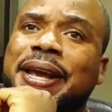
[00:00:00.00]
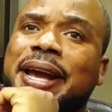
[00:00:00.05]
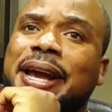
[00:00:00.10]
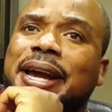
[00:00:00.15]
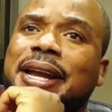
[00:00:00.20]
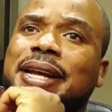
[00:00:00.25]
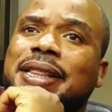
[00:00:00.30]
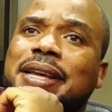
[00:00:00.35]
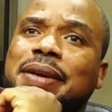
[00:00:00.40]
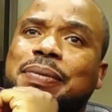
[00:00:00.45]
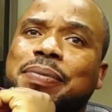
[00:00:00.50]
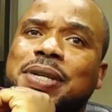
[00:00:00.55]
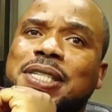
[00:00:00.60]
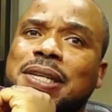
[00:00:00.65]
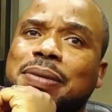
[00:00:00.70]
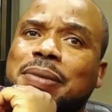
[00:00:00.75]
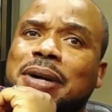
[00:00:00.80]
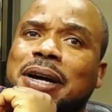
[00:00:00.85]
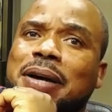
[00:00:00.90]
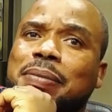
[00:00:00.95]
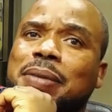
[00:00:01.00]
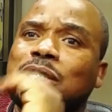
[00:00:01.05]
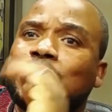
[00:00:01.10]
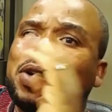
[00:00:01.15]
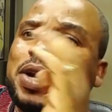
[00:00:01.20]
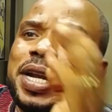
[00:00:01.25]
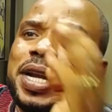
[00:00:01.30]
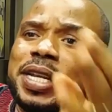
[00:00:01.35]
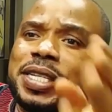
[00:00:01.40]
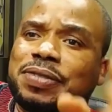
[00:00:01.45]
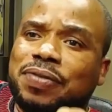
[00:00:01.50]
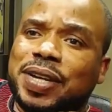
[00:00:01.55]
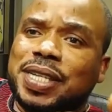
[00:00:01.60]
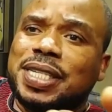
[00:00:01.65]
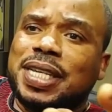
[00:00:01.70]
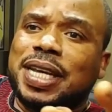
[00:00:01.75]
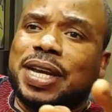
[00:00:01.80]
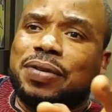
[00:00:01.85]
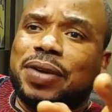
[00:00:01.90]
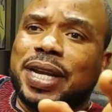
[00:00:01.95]
And I think President Mahama, during his
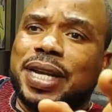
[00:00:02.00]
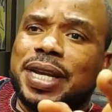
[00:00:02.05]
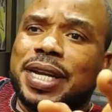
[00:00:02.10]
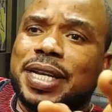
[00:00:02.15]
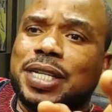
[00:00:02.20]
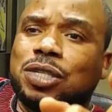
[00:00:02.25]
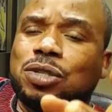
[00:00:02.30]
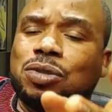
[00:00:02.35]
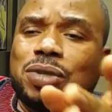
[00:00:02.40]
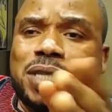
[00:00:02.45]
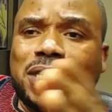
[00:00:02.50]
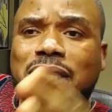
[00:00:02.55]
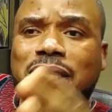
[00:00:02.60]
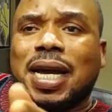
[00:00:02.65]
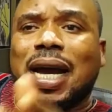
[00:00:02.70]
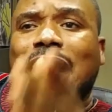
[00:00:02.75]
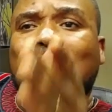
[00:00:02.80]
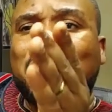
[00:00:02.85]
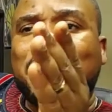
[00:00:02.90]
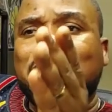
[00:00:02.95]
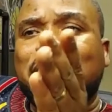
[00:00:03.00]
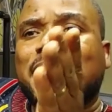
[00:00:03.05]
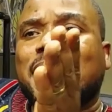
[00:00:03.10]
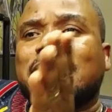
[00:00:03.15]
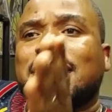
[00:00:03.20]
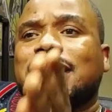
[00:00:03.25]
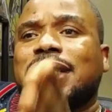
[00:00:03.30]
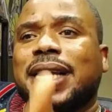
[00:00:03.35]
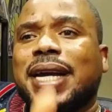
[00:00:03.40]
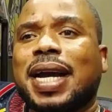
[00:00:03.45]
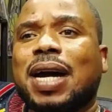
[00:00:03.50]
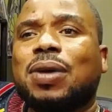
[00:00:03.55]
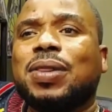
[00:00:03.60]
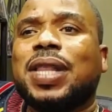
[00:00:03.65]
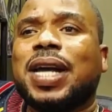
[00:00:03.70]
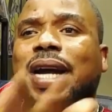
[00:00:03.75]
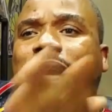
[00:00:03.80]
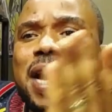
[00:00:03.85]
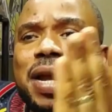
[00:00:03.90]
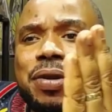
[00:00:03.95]
first 100 days, should see how he can take out
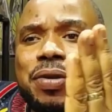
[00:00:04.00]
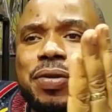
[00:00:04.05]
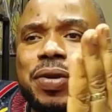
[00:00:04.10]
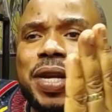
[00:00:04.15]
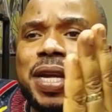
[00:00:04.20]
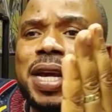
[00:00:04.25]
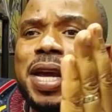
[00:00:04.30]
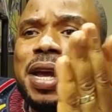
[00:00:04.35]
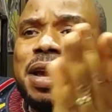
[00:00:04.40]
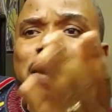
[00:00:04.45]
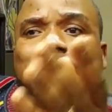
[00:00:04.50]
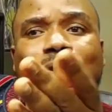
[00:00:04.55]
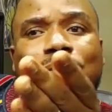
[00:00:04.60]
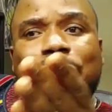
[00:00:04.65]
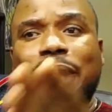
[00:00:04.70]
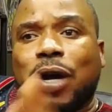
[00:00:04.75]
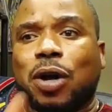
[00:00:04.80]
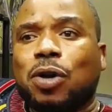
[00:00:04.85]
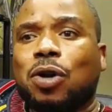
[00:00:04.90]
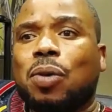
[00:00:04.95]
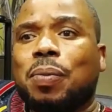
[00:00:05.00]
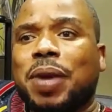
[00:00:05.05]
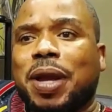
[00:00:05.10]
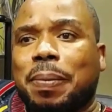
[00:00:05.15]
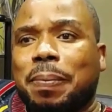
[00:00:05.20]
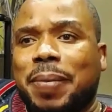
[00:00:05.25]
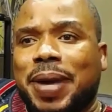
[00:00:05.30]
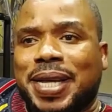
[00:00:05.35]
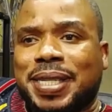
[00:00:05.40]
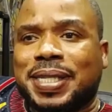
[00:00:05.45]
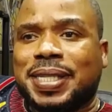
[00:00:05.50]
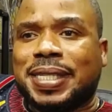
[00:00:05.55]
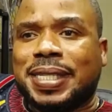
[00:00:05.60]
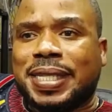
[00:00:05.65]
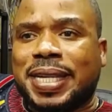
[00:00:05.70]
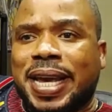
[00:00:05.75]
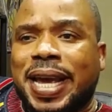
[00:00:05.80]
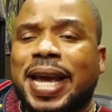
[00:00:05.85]
the country from the economic mess.